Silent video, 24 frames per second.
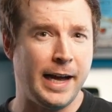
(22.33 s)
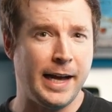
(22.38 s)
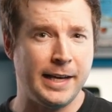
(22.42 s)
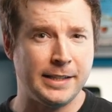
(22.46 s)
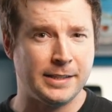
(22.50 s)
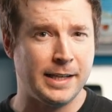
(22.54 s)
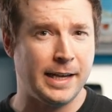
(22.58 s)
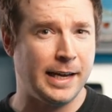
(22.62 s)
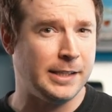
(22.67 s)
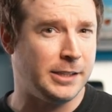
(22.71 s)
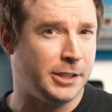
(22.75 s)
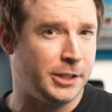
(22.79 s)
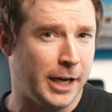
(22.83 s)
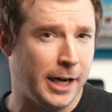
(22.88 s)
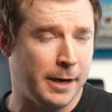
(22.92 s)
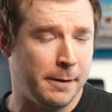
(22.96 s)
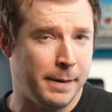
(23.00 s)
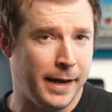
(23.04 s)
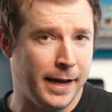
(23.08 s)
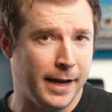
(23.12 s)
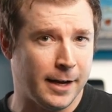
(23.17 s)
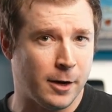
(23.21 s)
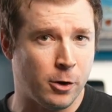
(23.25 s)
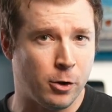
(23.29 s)
as a
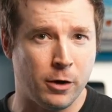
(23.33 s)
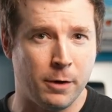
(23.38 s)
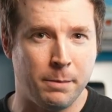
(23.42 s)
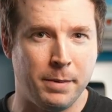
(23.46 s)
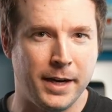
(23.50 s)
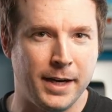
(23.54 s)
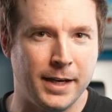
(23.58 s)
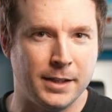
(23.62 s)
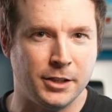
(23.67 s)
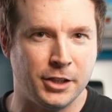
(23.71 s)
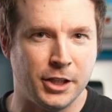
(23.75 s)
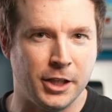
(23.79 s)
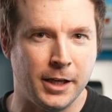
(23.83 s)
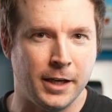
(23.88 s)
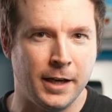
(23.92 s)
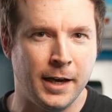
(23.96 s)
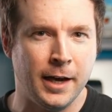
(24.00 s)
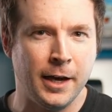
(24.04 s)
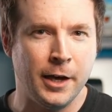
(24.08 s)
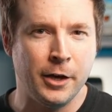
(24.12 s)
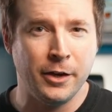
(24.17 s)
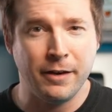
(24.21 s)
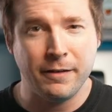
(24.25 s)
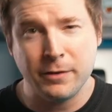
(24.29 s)
JPEG or a P N G,
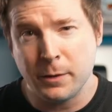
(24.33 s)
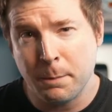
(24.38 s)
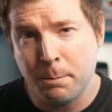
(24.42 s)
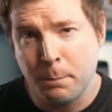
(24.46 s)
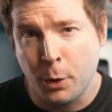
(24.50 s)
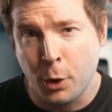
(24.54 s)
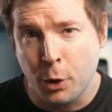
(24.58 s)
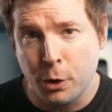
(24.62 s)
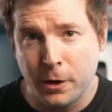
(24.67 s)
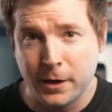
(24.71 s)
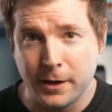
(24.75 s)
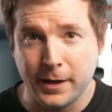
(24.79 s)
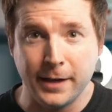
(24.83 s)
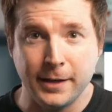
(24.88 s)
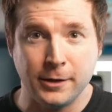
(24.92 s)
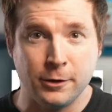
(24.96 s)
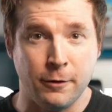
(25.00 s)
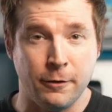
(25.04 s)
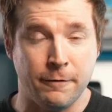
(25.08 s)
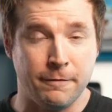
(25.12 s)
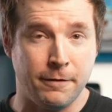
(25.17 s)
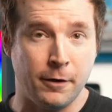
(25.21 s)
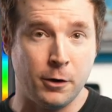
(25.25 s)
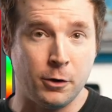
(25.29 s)
you have to put it
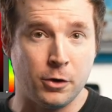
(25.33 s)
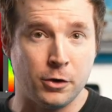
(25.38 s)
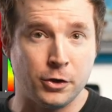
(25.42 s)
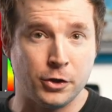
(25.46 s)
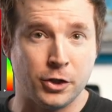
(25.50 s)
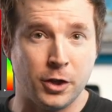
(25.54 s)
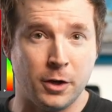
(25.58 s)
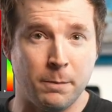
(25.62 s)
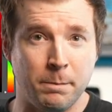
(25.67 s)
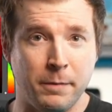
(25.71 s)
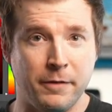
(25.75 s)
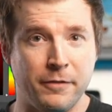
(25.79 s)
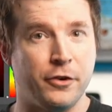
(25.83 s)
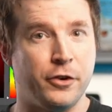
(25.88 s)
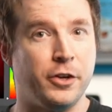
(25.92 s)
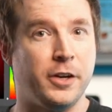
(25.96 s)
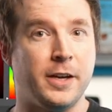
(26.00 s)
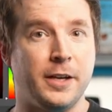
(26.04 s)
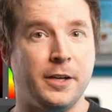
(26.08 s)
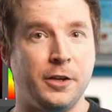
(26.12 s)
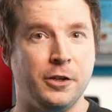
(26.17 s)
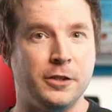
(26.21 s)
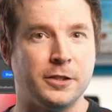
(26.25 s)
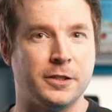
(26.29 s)
into Photoshop before you
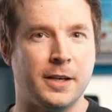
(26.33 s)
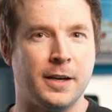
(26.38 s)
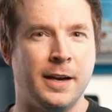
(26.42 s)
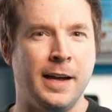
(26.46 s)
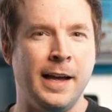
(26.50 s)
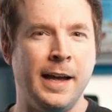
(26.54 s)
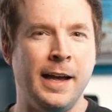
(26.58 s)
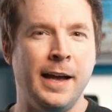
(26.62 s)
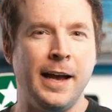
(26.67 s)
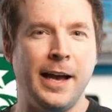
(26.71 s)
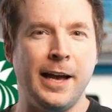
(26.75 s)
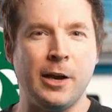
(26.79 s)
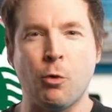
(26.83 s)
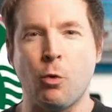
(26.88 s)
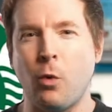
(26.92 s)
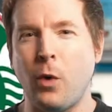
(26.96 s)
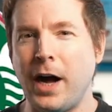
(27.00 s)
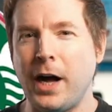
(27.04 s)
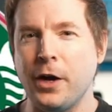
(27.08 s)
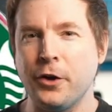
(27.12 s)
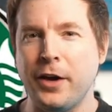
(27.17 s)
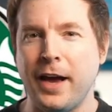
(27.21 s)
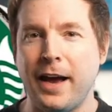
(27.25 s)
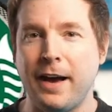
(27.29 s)
can use it. And
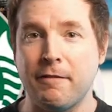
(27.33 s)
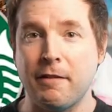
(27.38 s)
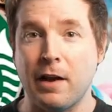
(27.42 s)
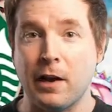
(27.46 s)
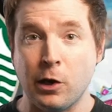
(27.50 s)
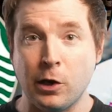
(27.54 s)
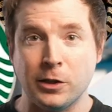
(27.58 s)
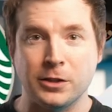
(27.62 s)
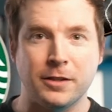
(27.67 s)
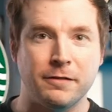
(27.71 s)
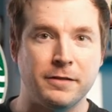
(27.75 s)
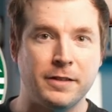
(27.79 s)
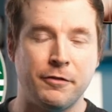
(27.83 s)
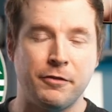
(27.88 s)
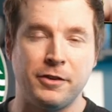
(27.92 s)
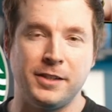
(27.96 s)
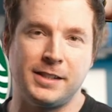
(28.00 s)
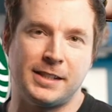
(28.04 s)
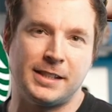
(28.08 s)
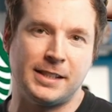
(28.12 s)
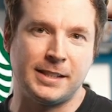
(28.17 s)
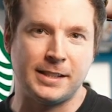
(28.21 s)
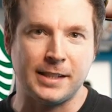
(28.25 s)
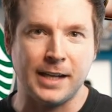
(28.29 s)
while you have lots of
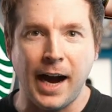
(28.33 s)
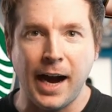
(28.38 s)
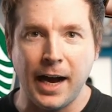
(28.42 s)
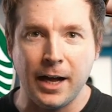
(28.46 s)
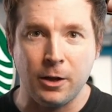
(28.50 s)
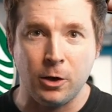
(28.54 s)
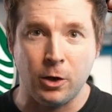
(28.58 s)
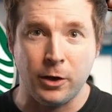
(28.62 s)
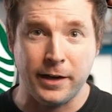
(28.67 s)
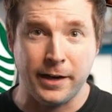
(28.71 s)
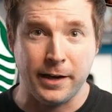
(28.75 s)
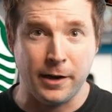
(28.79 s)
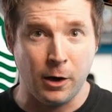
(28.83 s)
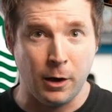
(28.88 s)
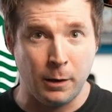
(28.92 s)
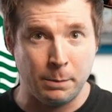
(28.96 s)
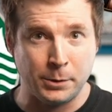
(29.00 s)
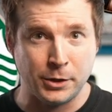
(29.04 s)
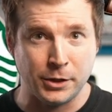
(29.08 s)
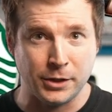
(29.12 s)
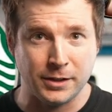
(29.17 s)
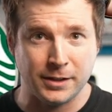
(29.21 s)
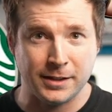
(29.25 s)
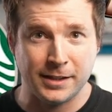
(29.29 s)
different styling
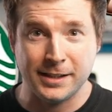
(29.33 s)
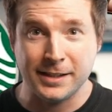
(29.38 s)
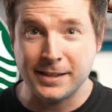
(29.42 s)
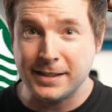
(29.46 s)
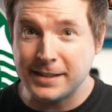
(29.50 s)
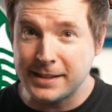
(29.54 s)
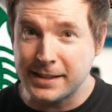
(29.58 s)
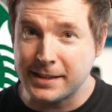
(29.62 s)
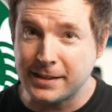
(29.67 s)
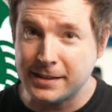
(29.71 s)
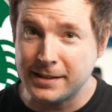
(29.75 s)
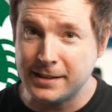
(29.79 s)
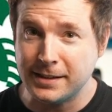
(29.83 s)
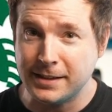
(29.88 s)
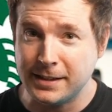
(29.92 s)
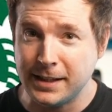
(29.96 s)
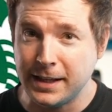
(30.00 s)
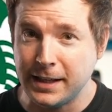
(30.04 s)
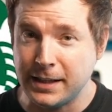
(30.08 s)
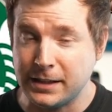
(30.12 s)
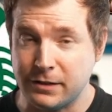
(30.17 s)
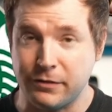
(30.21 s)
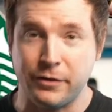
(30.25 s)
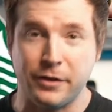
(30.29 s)
options,
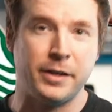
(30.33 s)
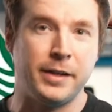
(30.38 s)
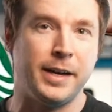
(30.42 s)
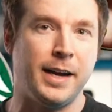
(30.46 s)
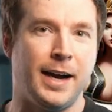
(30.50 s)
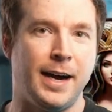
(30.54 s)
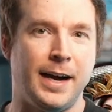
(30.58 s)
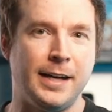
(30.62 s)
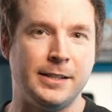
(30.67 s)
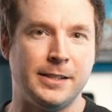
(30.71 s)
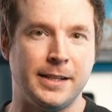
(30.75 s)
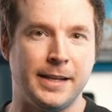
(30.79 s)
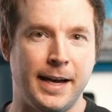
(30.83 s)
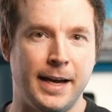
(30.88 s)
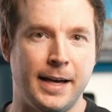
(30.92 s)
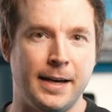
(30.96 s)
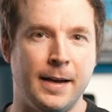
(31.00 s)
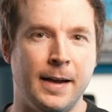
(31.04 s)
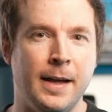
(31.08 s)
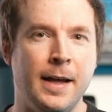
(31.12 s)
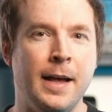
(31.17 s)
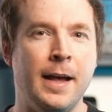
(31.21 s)
consistency is very hard to get.